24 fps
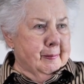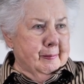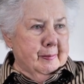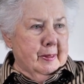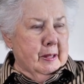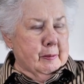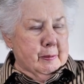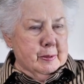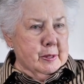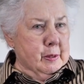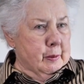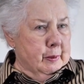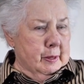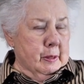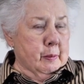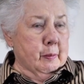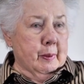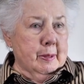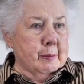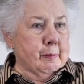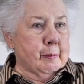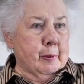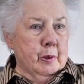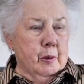There was only
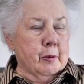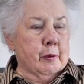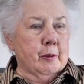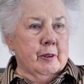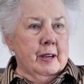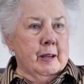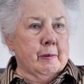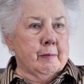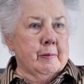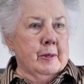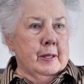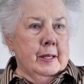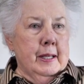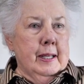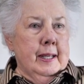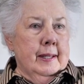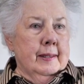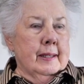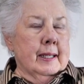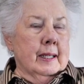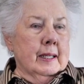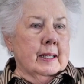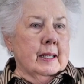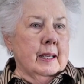one program
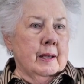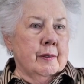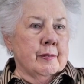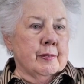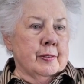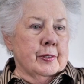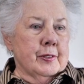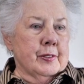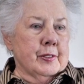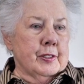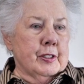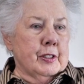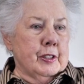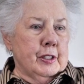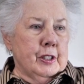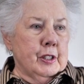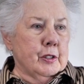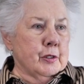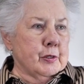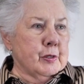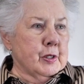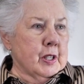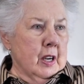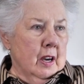that covered
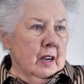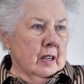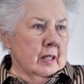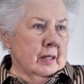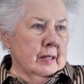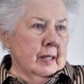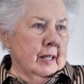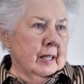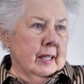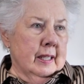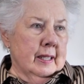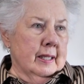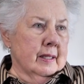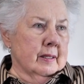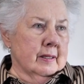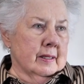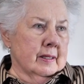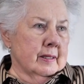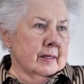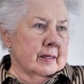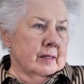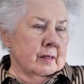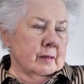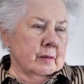Utah
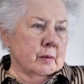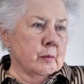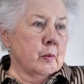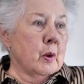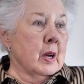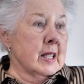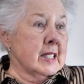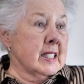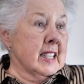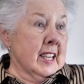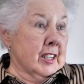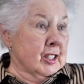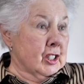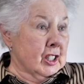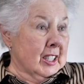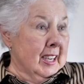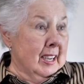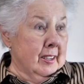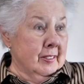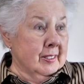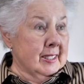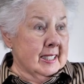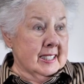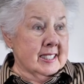and Wasatch
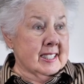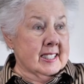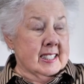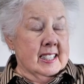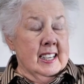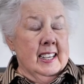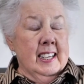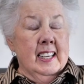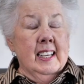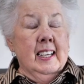counties.